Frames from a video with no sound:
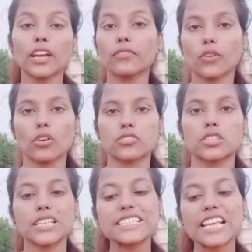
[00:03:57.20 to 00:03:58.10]
of course
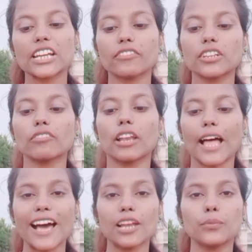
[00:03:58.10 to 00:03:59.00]
this activity will
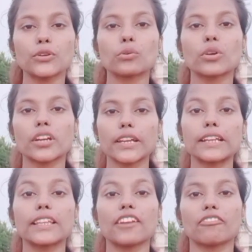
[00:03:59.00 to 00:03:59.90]
help you to
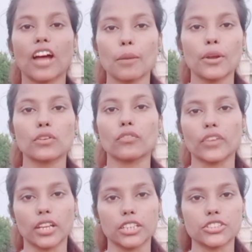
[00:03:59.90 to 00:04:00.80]
create the environment of
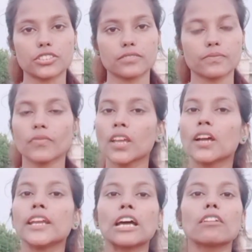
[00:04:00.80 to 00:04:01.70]
English.
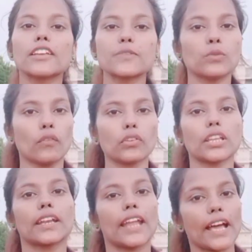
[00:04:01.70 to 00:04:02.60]
Now let's move to
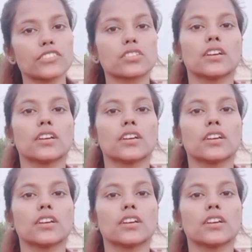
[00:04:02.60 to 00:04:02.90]
the next